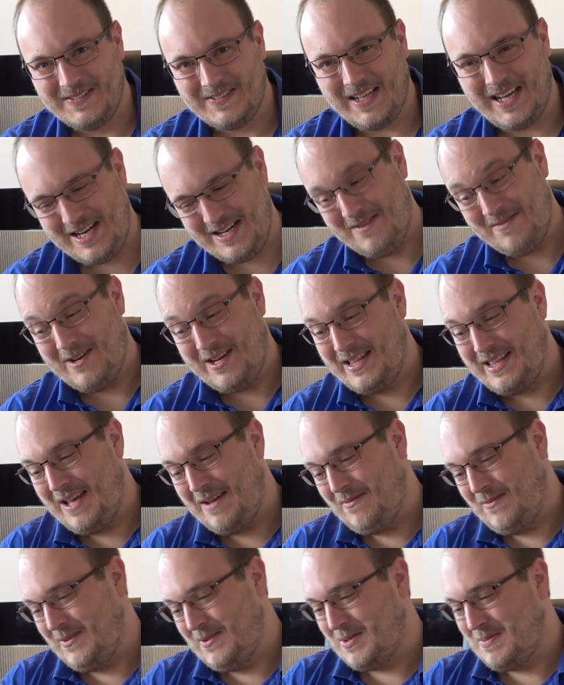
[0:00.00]
Anyway,
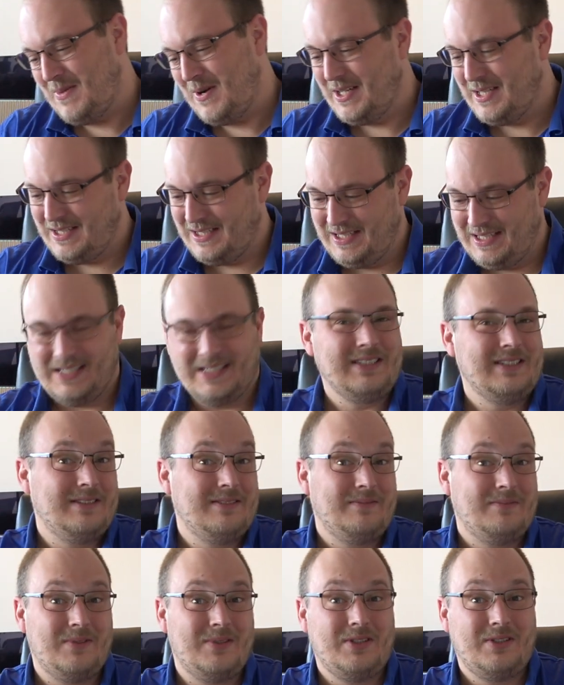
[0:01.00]
that was my
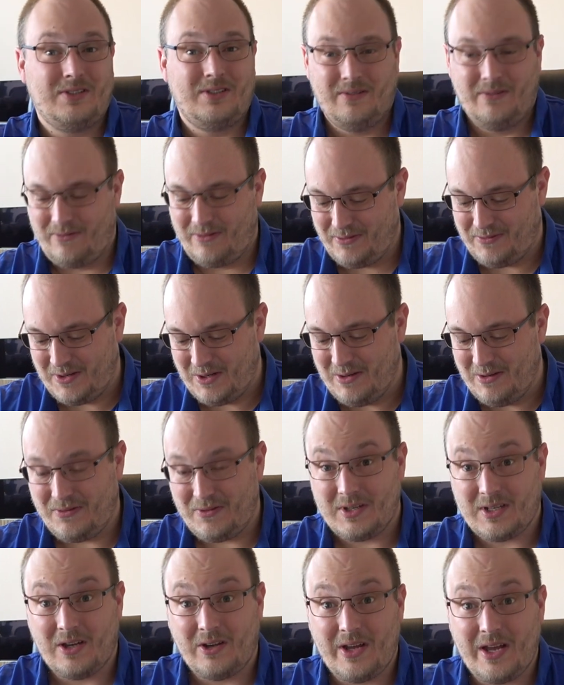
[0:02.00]
review of
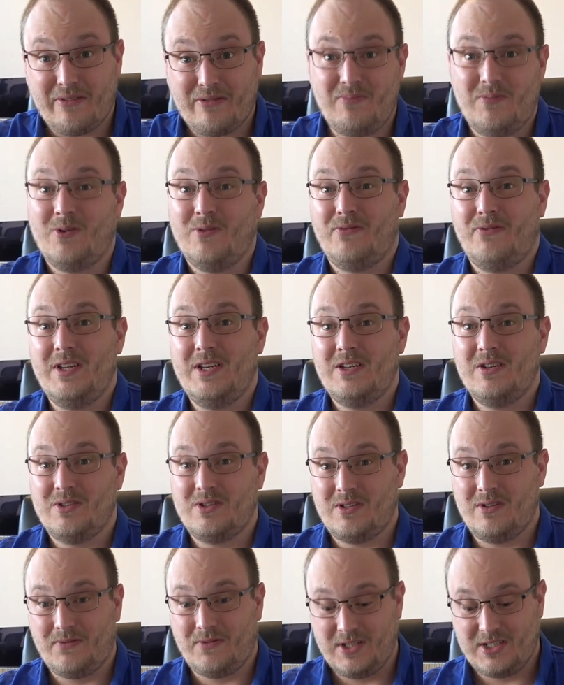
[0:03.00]
it. I'll have more
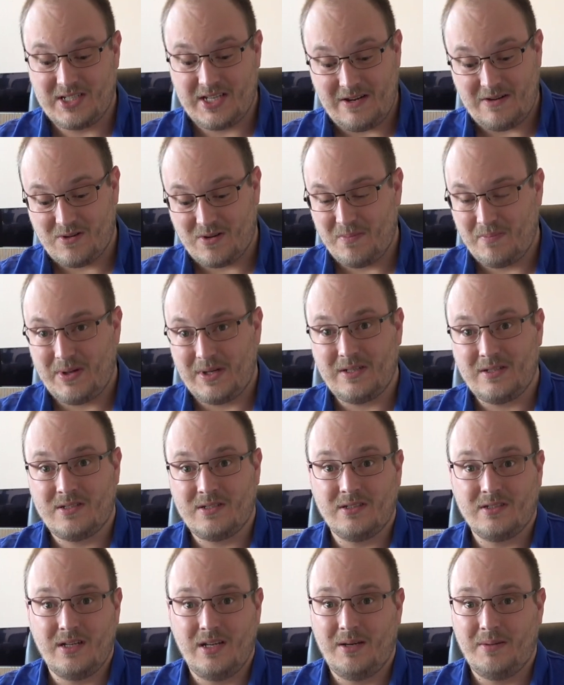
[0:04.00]
videos of the sound
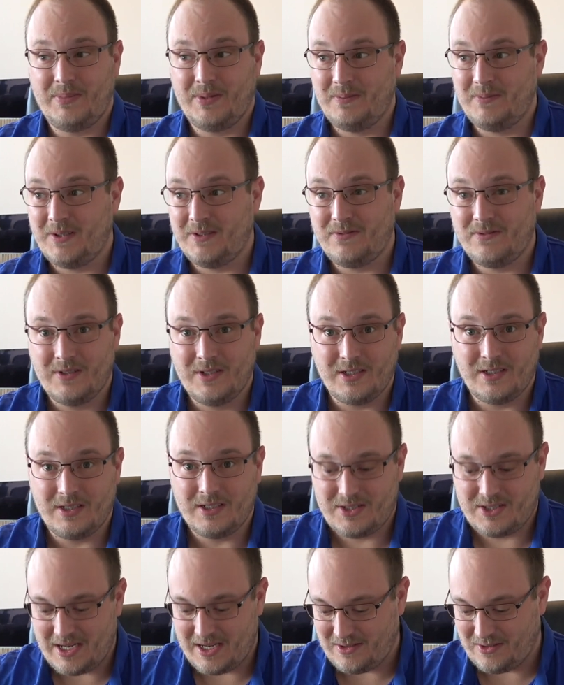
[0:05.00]
comparison up on my
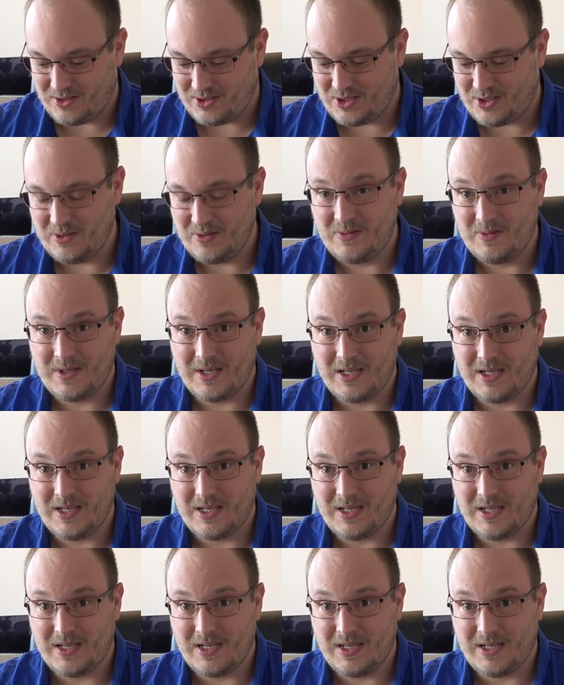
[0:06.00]
channel soon.